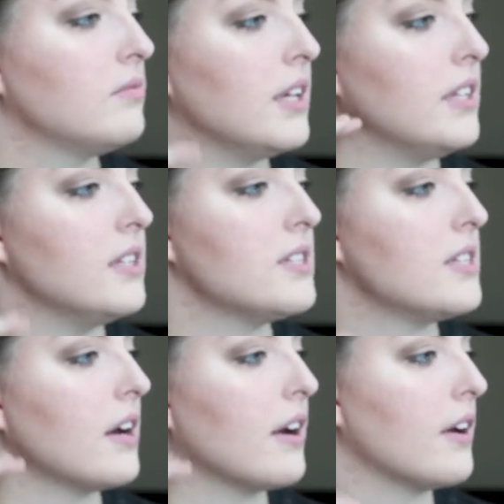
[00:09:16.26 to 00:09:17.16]
in this
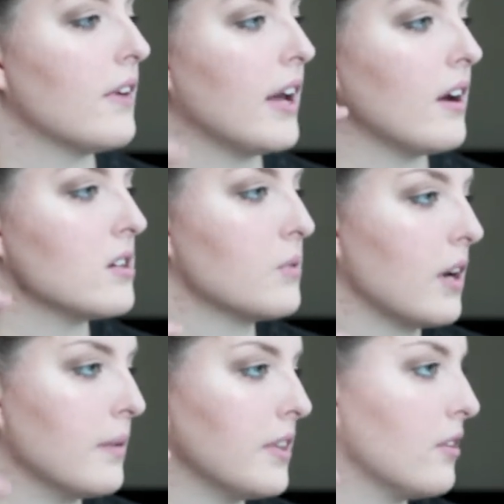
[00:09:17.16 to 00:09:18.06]
area right here is where
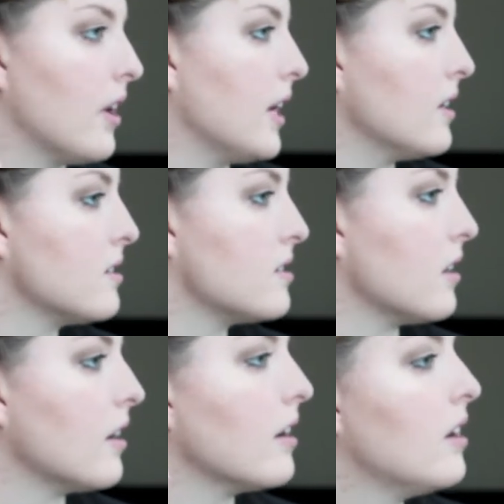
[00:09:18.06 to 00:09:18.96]
I want the gradient to
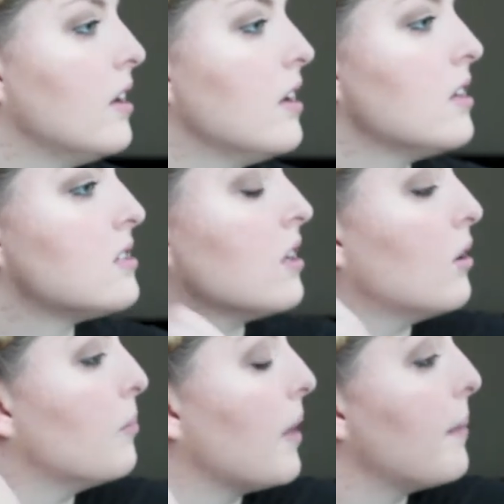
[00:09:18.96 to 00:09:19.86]
start.
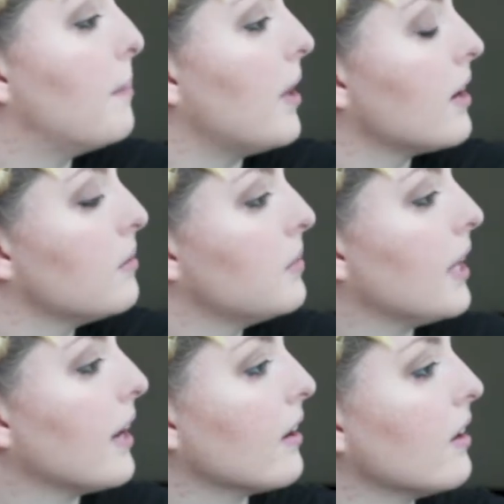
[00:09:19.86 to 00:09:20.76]
So my bottom
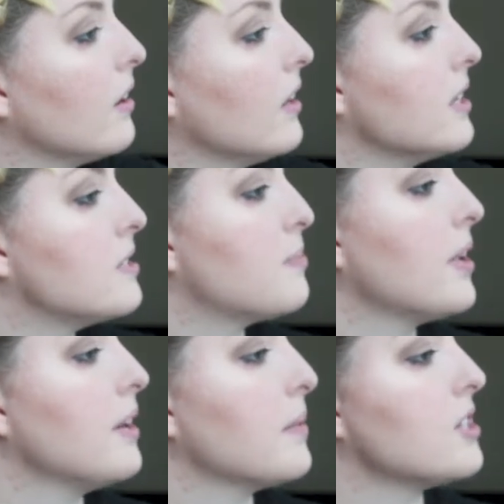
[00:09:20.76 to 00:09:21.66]
layer is
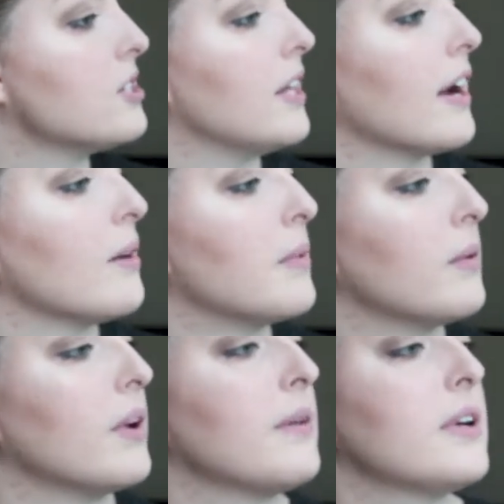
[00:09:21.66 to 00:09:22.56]
pretty much there,
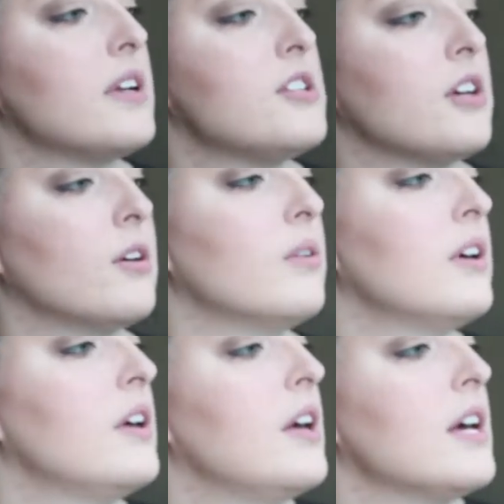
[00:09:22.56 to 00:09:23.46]
but what I'm going to do
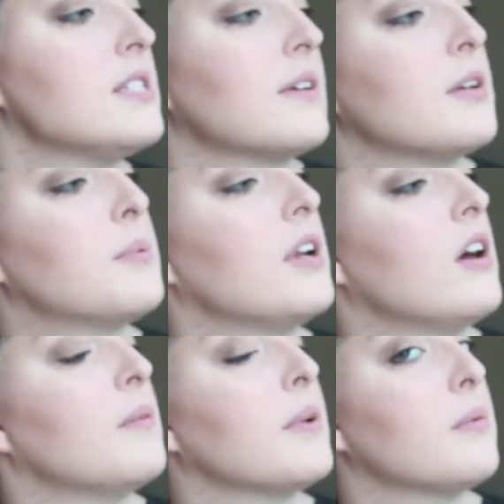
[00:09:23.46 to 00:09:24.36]
is I'm going to put it
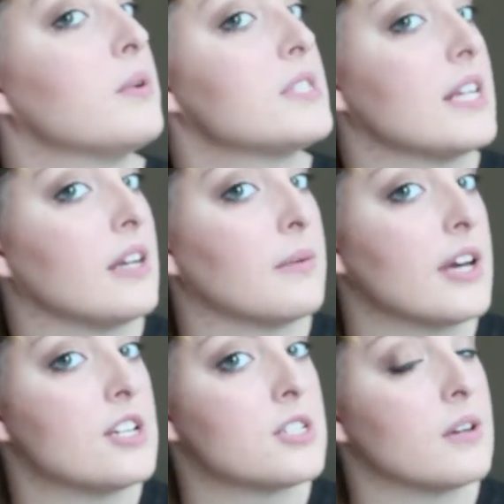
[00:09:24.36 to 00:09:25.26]
on my roots
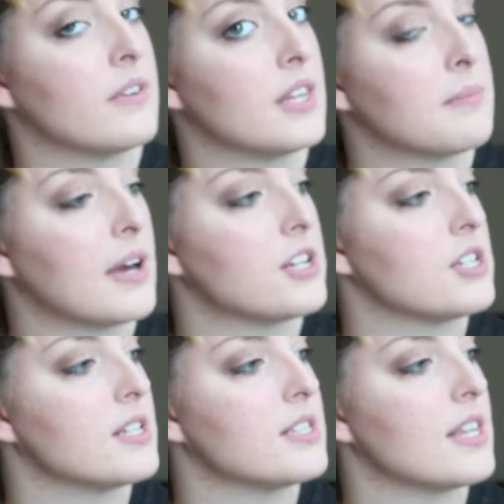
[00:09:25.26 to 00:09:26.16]
anyway, just so everything
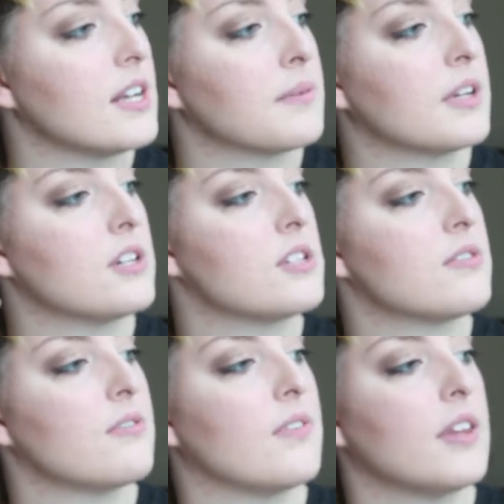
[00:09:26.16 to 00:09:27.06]
matches, and then I'm going to
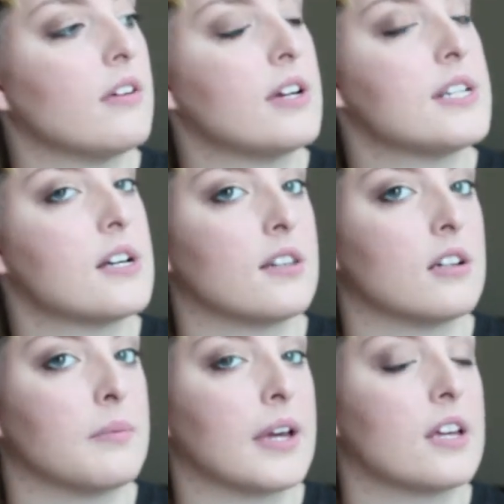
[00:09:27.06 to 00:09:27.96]
just feather it down a
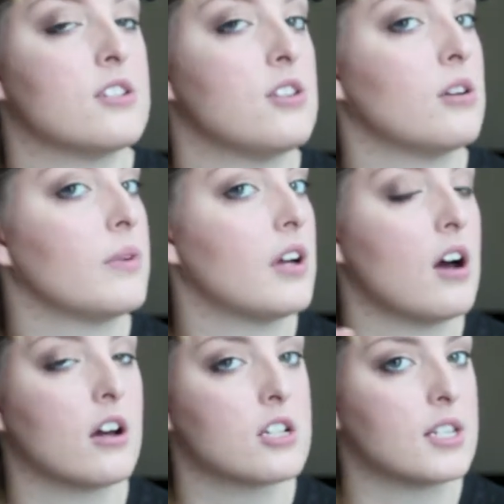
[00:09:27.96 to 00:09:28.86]
little bit, because you don't want a
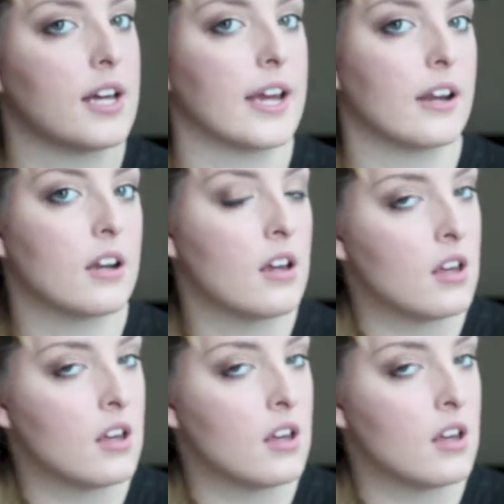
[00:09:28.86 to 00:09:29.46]
harsh line,